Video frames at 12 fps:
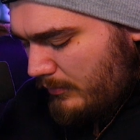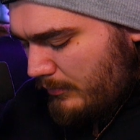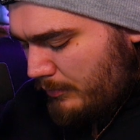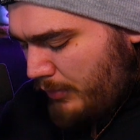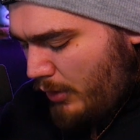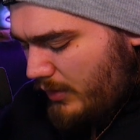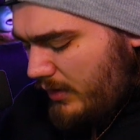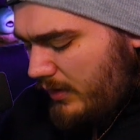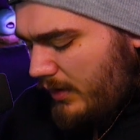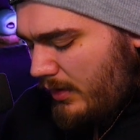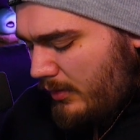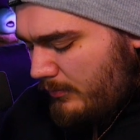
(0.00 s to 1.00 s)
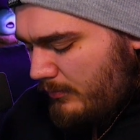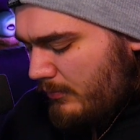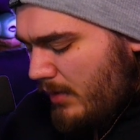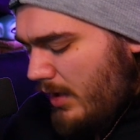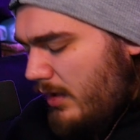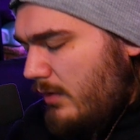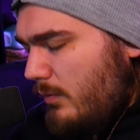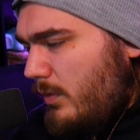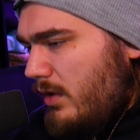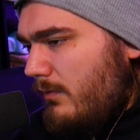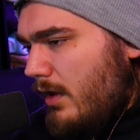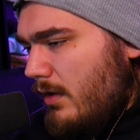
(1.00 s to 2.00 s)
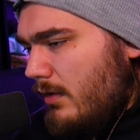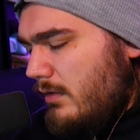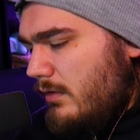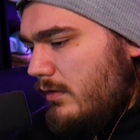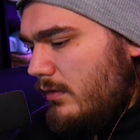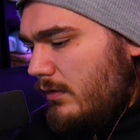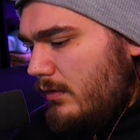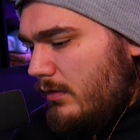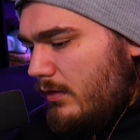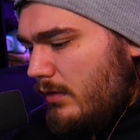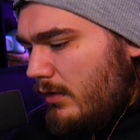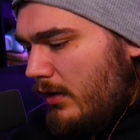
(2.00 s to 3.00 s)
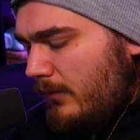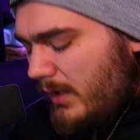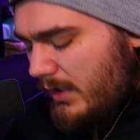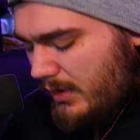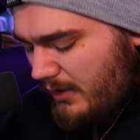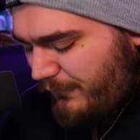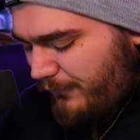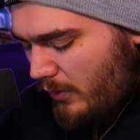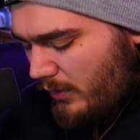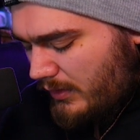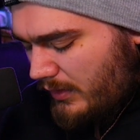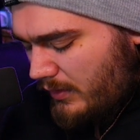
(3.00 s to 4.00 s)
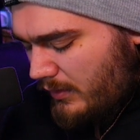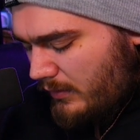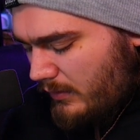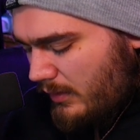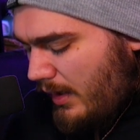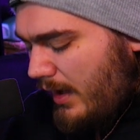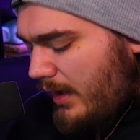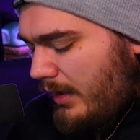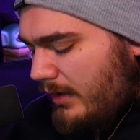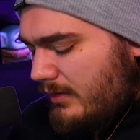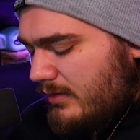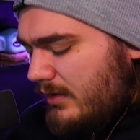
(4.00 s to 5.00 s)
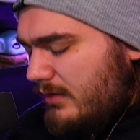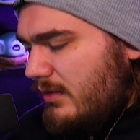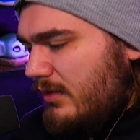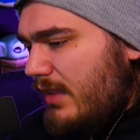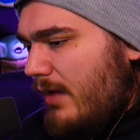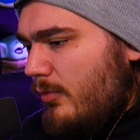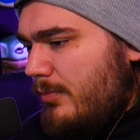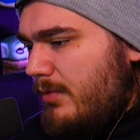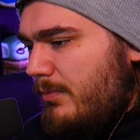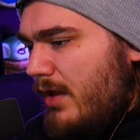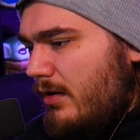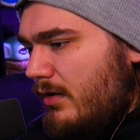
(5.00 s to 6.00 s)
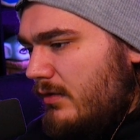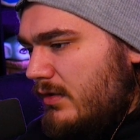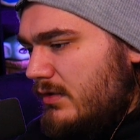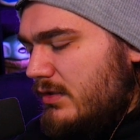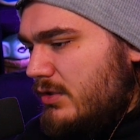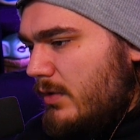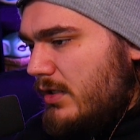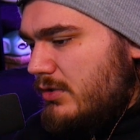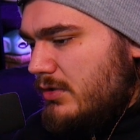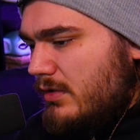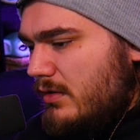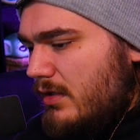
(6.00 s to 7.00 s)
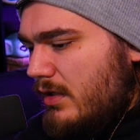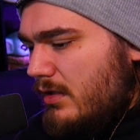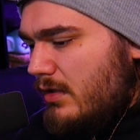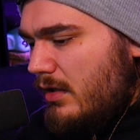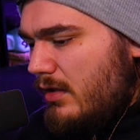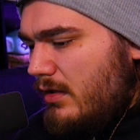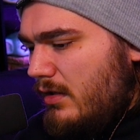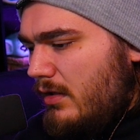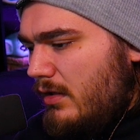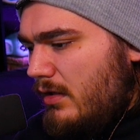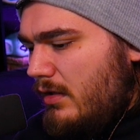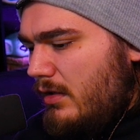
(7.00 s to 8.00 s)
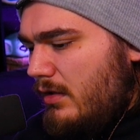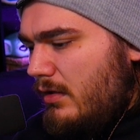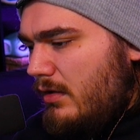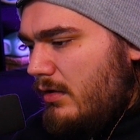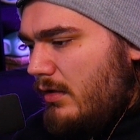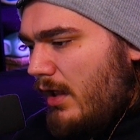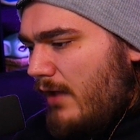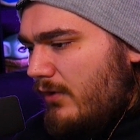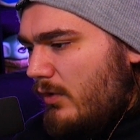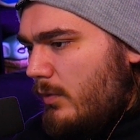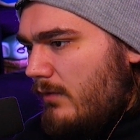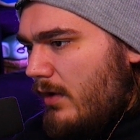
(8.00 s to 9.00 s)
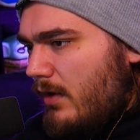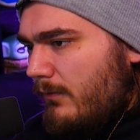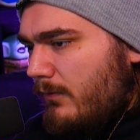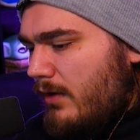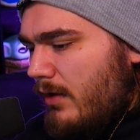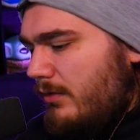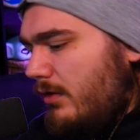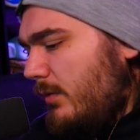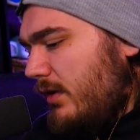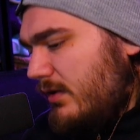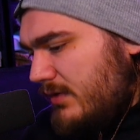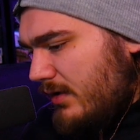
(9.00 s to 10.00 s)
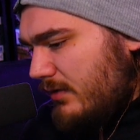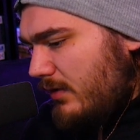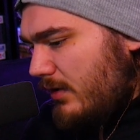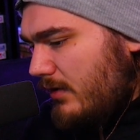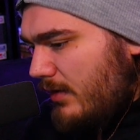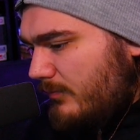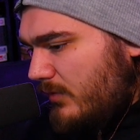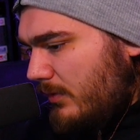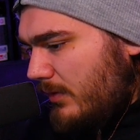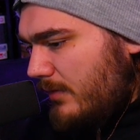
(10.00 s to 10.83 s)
Pokecom my Weavile. If I can get Frogadier, I think that will be better in this situation than having Weavile for now. No, we get a second Darkrai. Okay.